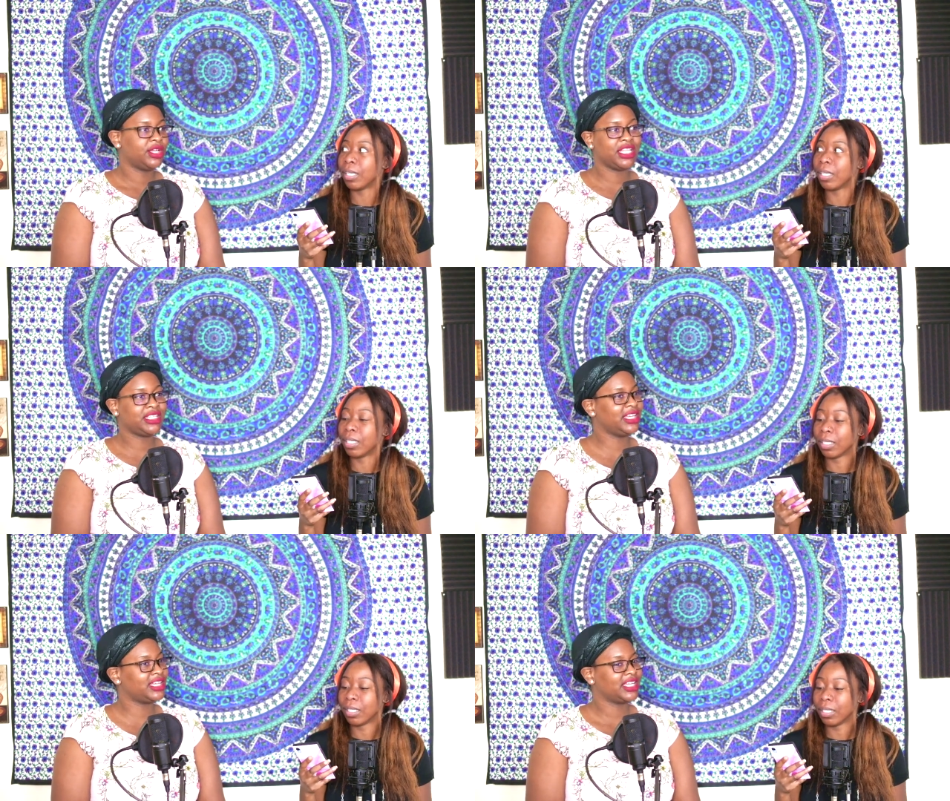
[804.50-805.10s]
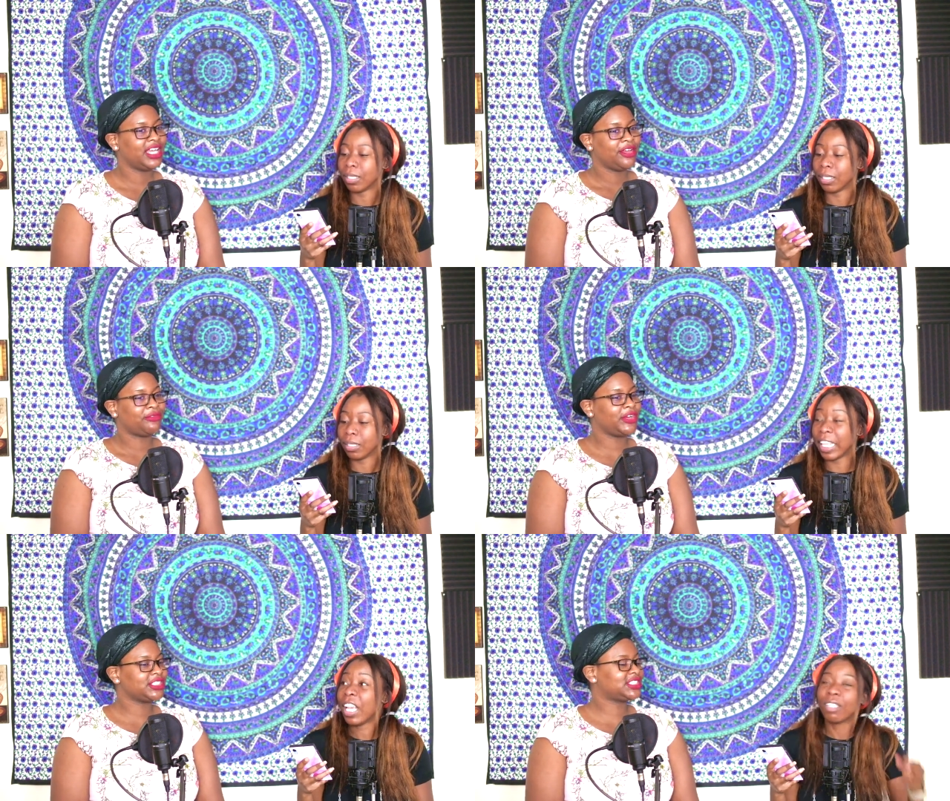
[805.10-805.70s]
Speaker 1: like,
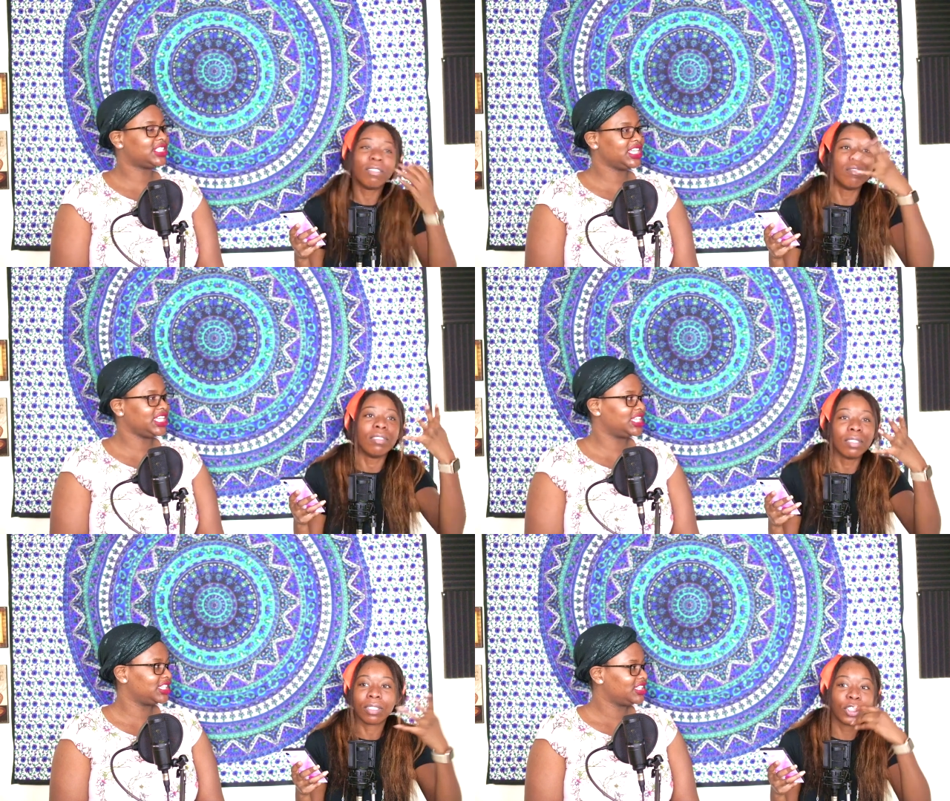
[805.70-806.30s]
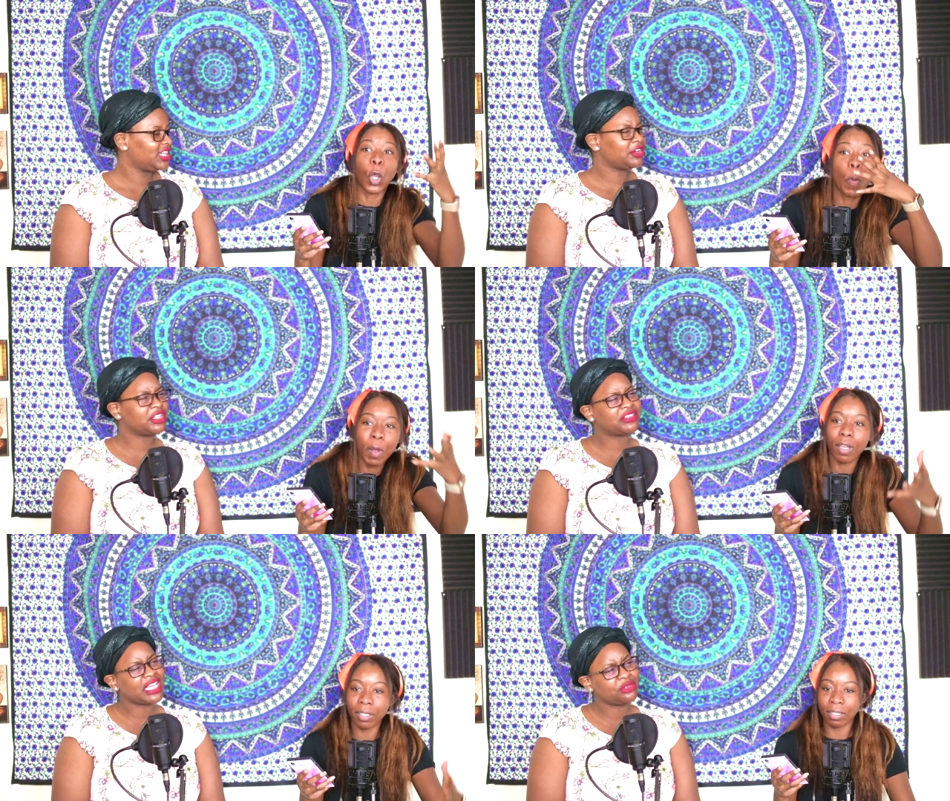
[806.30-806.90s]
first thing, the,
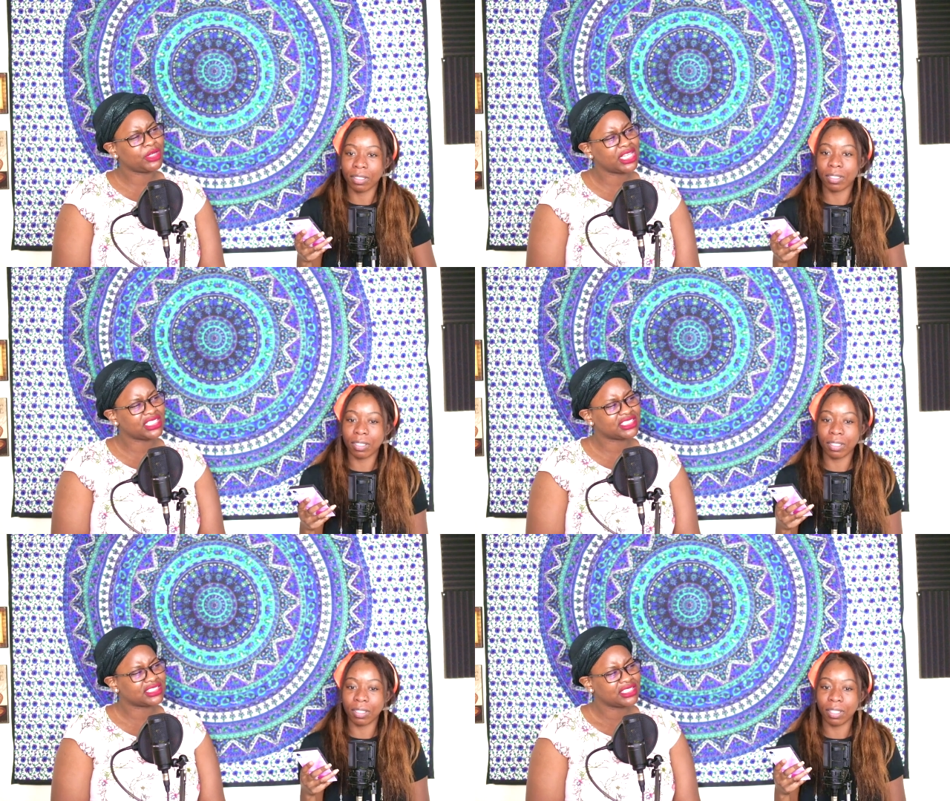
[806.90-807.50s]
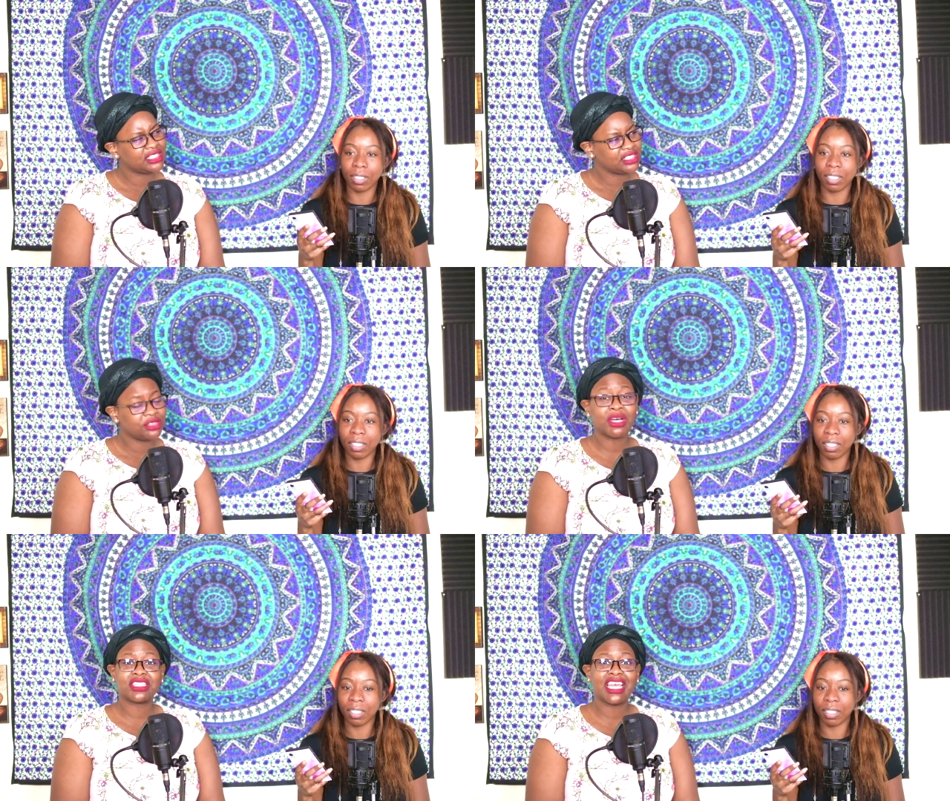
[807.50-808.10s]
oh, you gained weight.
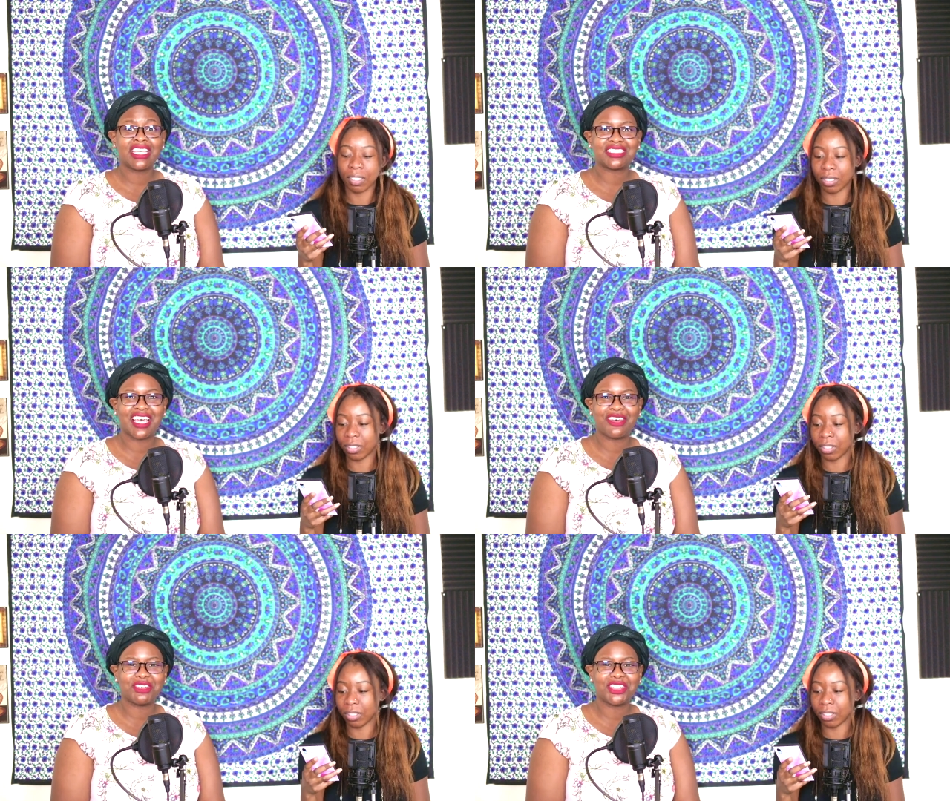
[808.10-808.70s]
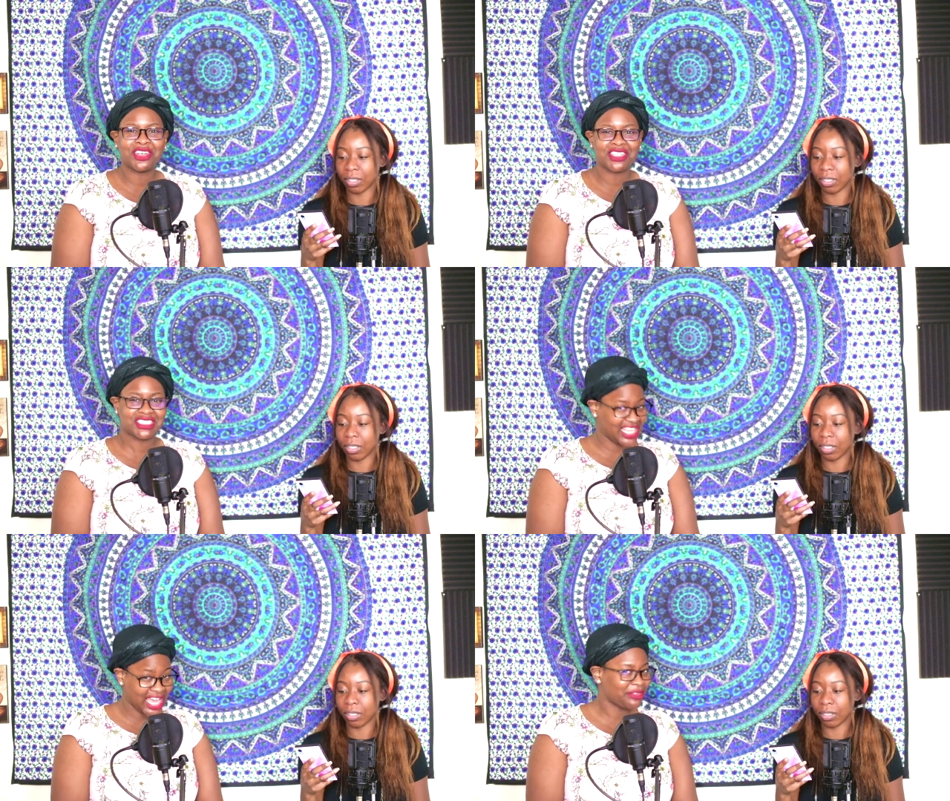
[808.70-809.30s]
Well, thanks. I haven't
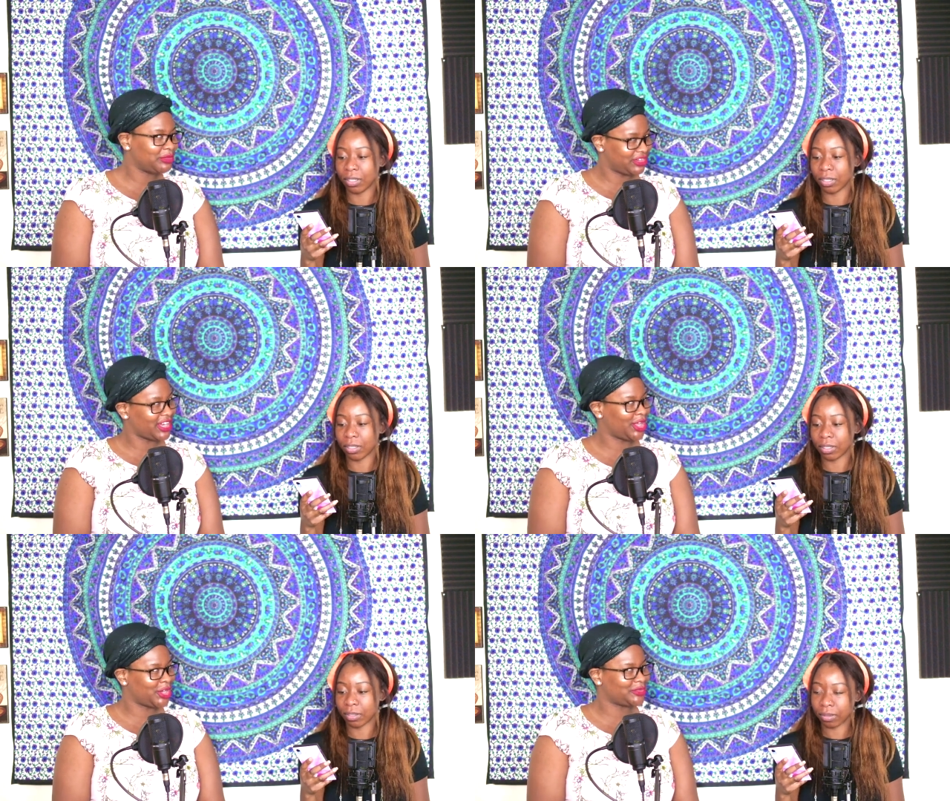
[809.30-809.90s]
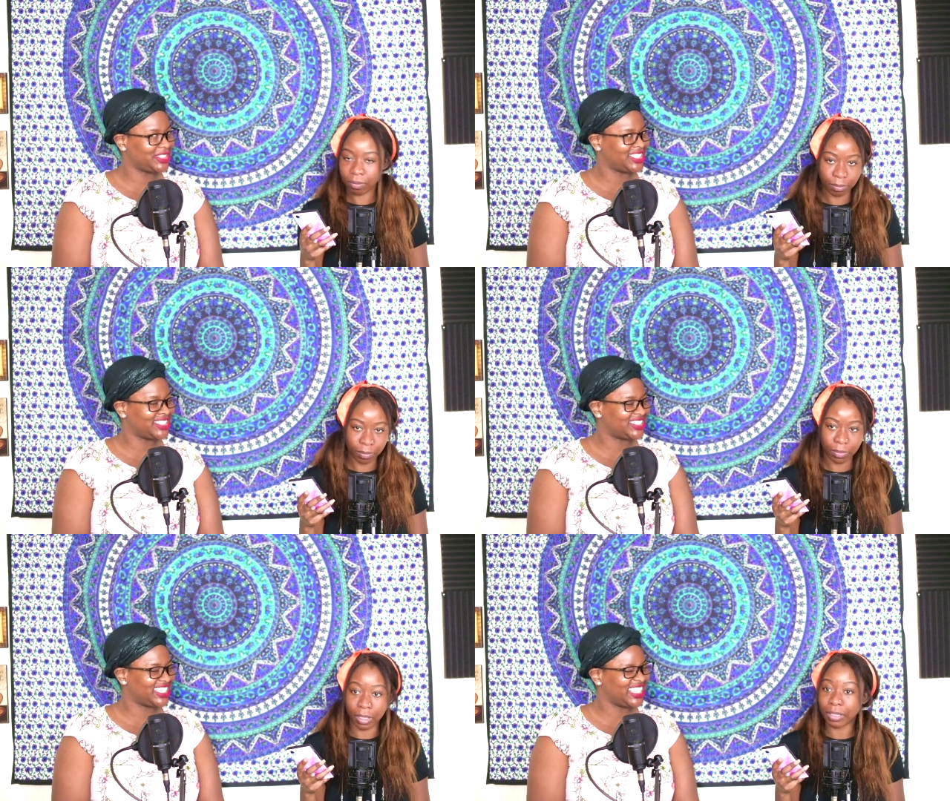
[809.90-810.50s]
noticed. I have a mirror at home, you
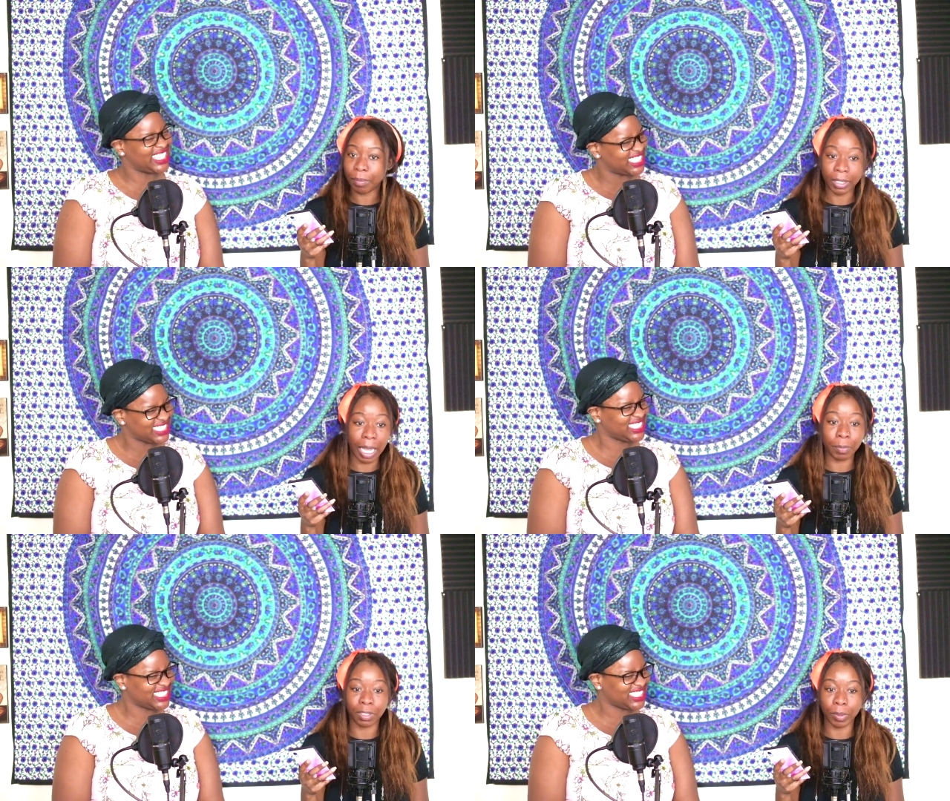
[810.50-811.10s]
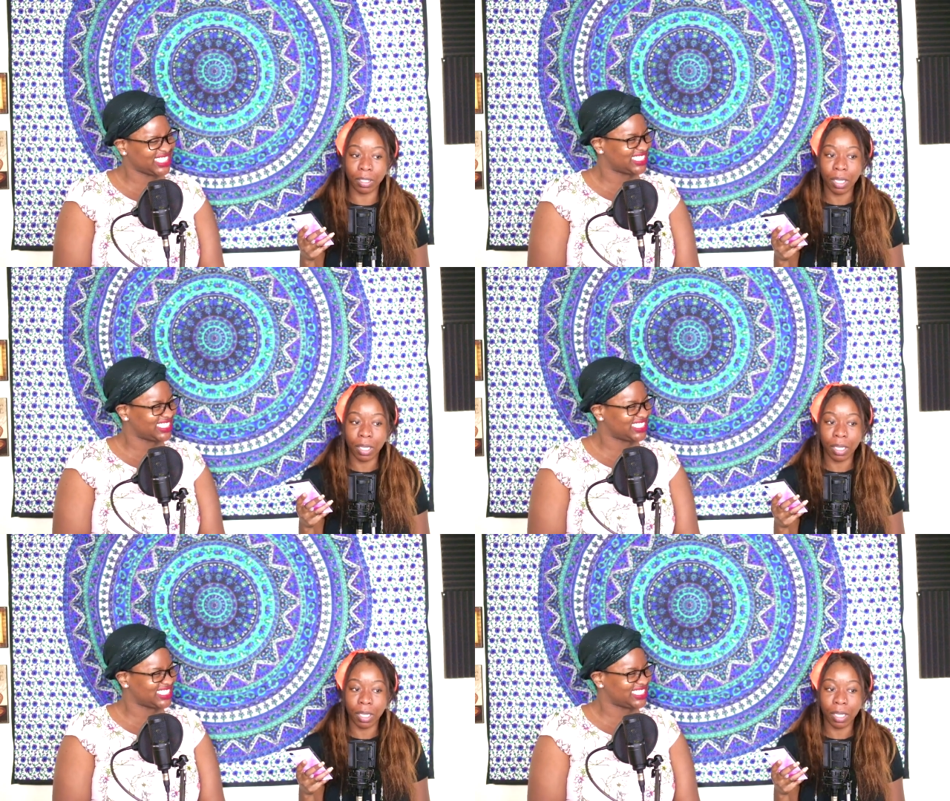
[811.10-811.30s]
know. Like, the same thing happens.